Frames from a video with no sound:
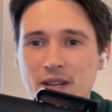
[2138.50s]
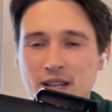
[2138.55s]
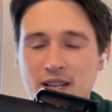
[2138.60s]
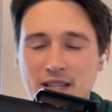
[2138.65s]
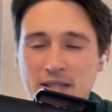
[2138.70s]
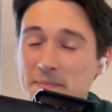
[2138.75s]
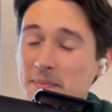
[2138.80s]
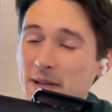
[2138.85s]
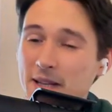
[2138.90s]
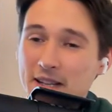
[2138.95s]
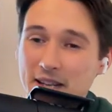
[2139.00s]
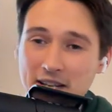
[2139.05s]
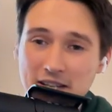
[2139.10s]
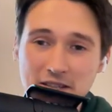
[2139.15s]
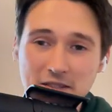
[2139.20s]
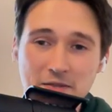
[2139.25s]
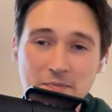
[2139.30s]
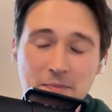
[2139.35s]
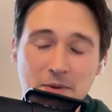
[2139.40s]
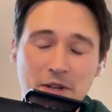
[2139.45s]
It's been nice
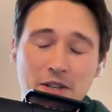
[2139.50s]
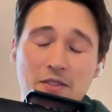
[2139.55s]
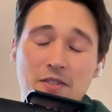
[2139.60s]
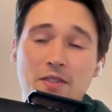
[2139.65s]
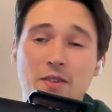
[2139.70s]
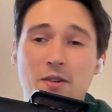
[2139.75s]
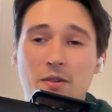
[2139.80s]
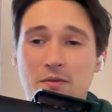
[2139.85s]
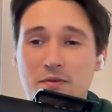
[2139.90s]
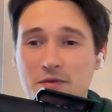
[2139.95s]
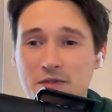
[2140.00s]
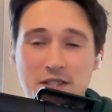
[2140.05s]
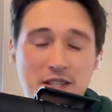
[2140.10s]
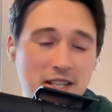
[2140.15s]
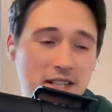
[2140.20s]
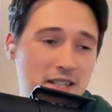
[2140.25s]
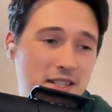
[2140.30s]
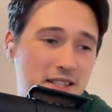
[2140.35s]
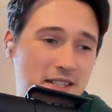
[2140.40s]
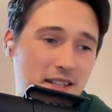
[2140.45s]
sprint of
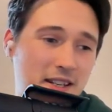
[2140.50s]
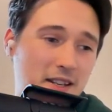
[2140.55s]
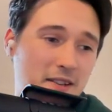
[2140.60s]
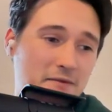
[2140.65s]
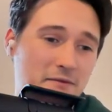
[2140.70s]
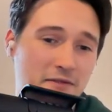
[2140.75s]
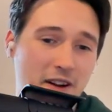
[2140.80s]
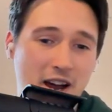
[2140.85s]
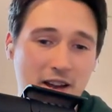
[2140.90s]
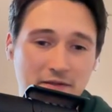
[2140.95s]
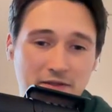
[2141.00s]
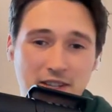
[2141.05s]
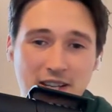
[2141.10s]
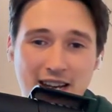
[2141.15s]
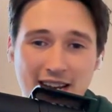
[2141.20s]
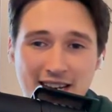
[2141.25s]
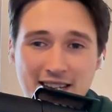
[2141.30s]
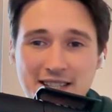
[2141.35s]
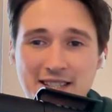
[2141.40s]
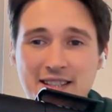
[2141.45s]
65
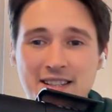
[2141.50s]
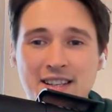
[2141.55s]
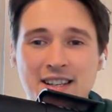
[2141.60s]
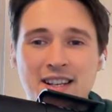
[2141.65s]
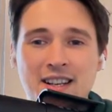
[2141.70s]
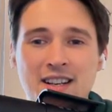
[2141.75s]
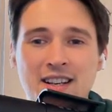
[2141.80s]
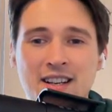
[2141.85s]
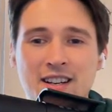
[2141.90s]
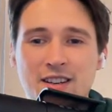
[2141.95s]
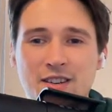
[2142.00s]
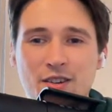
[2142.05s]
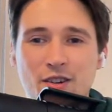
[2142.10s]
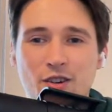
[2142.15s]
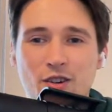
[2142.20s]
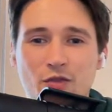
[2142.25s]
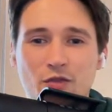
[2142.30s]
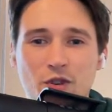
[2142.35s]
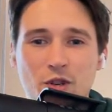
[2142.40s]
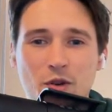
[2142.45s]
days
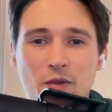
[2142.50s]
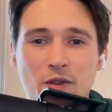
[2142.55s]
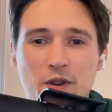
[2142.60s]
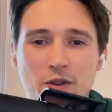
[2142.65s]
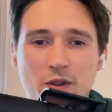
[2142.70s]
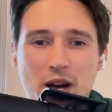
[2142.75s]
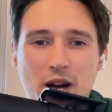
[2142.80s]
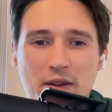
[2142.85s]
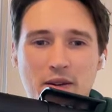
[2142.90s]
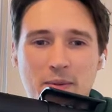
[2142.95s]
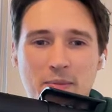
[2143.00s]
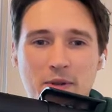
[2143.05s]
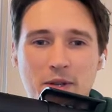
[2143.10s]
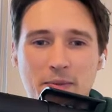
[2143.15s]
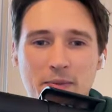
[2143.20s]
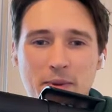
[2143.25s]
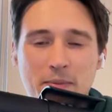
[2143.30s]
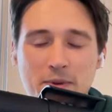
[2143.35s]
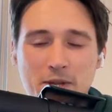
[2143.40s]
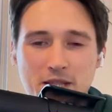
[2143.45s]
of showing you how I
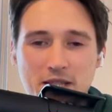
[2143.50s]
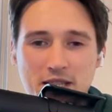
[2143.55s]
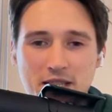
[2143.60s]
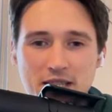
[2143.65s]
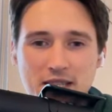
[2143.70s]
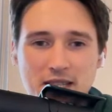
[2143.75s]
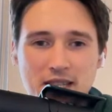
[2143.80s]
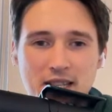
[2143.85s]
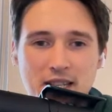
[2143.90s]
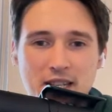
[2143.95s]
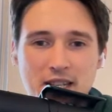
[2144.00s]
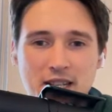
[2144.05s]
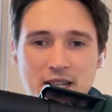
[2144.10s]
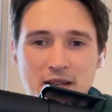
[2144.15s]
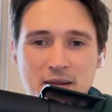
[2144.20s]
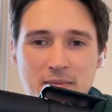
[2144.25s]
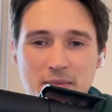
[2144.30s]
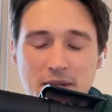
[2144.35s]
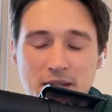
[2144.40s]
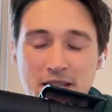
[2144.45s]
built my business.
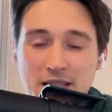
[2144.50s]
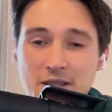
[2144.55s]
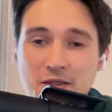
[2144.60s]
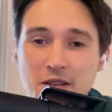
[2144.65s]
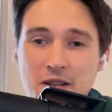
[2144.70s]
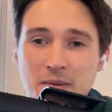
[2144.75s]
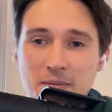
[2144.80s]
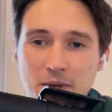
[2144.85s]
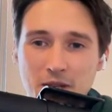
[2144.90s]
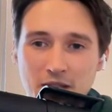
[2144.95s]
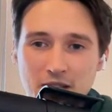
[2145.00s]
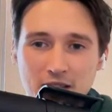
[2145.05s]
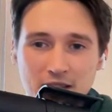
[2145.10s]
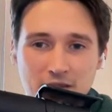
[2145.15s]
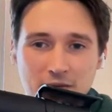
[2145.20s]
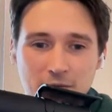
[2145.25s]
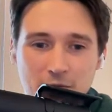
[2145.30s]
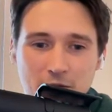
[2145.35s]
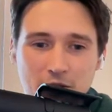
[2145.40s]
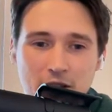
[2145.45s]
But that's gonna be it
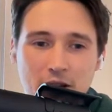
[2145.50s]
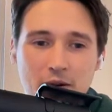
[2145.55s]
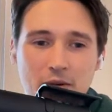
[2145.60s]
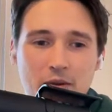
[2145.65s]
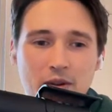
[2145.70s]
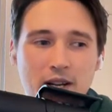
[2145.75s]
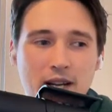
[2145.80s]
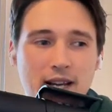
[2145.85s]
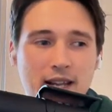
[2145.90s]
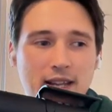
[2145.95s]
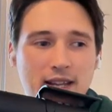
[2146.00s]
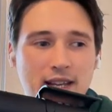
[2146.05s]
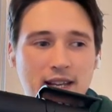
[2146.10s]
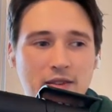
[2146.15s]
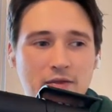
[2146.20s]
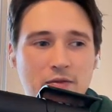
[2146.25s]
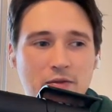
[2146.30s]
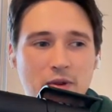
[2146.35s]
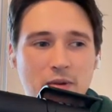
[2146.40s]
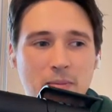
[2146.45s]
for now. And
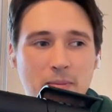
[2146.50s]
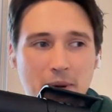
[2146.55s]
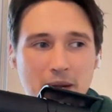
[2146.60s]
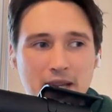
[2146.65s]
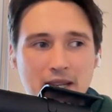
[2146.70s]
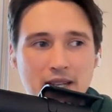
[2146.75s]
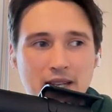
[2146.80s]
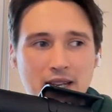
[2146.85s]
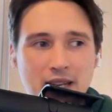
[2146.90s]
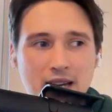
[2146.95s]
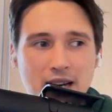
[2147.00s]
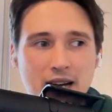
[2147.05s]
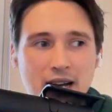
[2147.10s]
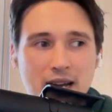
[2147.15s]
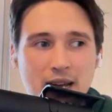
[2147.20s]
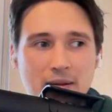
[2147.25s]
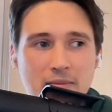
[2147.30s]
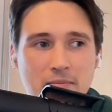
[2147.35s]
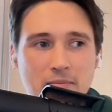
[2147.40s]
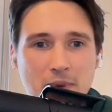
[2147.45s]
then from Monday,
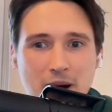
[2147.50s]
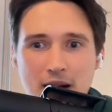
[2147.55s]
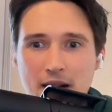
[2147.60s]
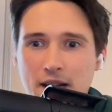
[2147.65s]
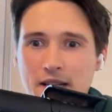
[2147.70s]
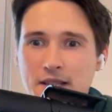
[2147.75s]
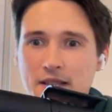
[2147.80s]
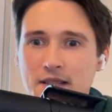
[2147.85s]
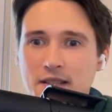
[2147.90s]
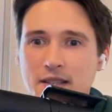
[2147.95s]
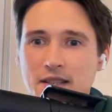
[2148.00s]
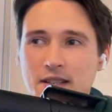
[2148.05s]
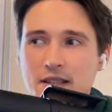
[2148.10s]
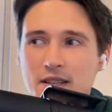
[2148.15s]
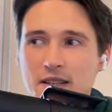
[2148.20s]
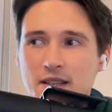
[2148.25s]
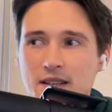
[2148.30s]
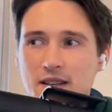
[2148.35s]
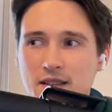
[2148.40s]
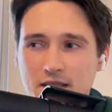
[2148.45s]
I might
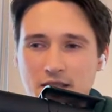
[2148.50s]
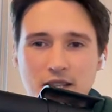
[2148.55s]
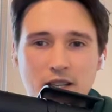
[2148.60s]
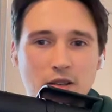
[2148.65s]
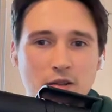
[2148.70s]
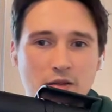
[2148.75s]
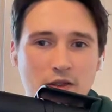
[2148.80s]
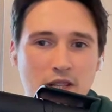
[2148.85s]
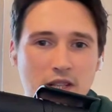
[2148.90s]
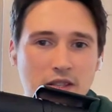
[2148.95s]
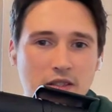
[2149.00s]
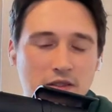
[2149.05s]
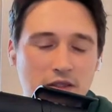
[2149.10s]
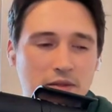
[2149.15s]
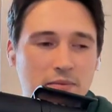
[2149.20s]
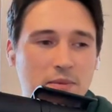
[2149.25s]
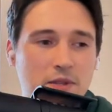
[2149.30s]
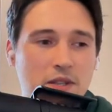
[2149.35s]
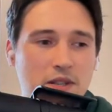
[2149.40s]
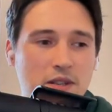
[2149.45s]
continue with the
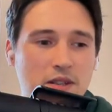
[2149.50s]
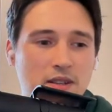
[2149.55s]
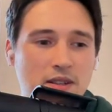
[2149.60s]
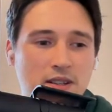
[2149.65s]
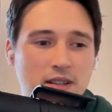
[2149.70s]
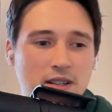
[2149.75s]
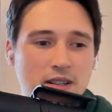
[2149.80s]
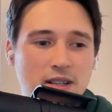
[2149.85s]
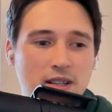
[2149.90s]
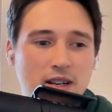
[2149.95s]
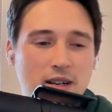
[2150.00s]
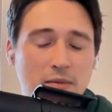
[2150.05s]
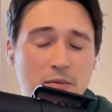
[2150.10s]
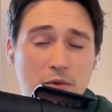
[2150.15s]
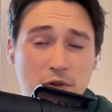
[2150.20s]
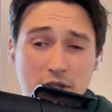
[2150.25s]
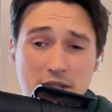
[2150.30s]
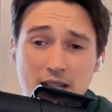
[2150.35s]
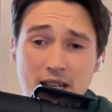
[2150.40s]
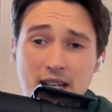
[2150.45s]
streams.
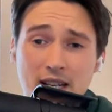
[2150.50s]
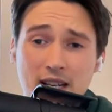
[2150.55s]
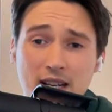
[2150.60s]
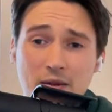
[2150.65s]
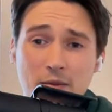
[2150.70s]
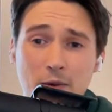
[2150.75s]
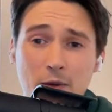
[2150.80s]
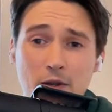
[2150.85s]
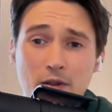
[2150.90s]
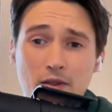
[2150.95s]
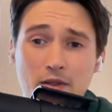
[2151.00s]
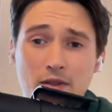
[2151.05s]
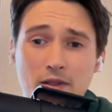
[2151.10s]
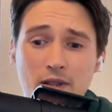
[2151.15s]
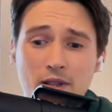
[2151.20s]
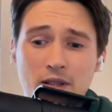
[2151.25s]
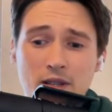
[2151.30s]
Most likely, I will.